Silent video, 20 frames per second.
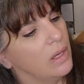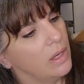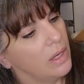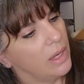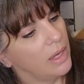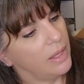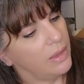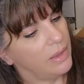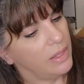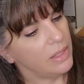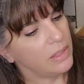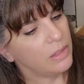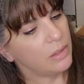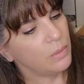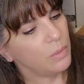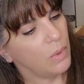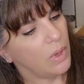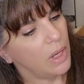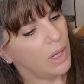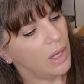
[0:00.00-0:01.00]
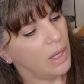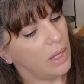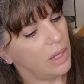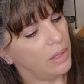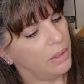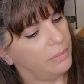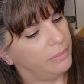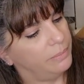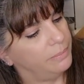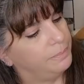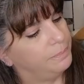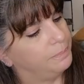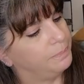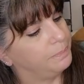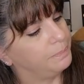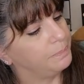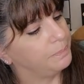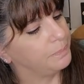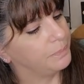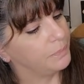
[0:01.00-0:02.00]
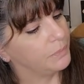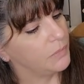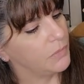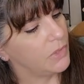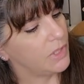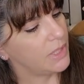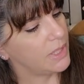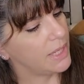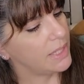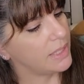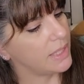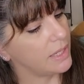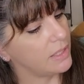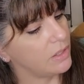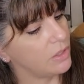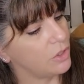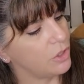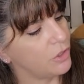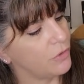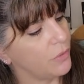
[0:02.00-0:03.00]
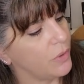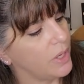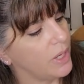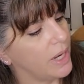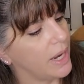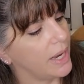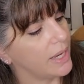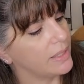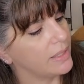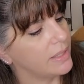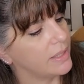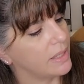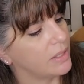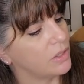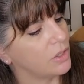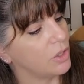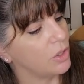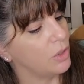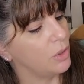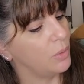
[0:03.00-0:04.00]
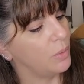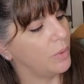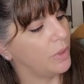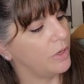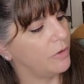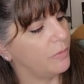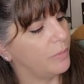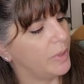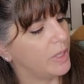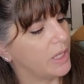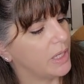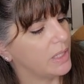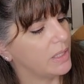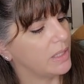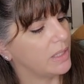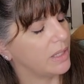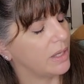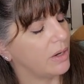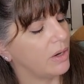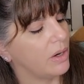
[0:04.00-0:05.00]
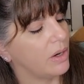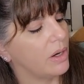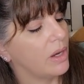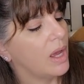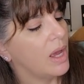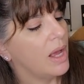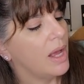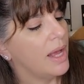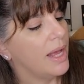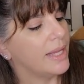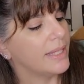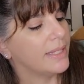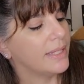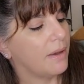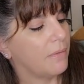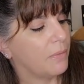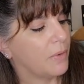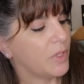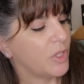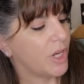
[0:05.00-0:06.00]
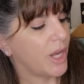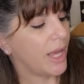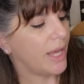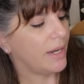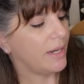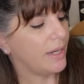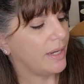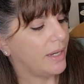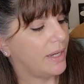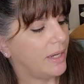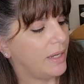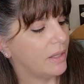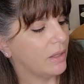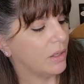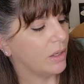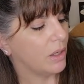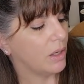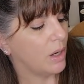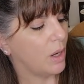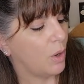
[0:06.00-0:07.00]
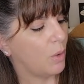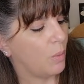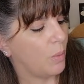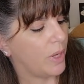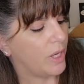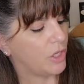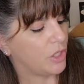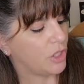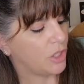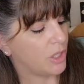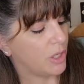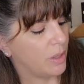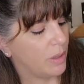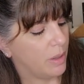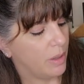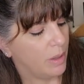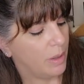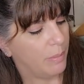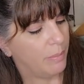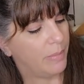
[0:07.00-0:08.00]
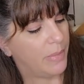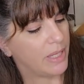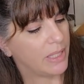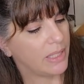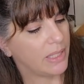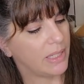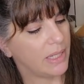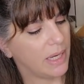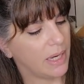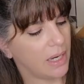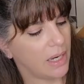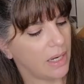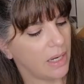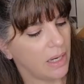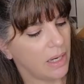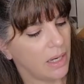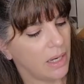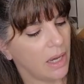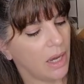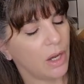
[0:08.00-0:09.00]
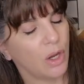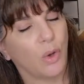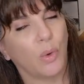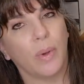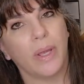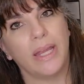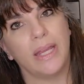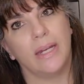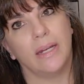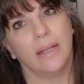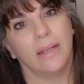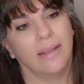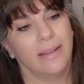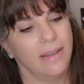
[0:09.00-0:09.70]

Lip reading: And this one says, I search for an ancestor who would have been considered a suffragette, healer, a witch, mystic, a queen.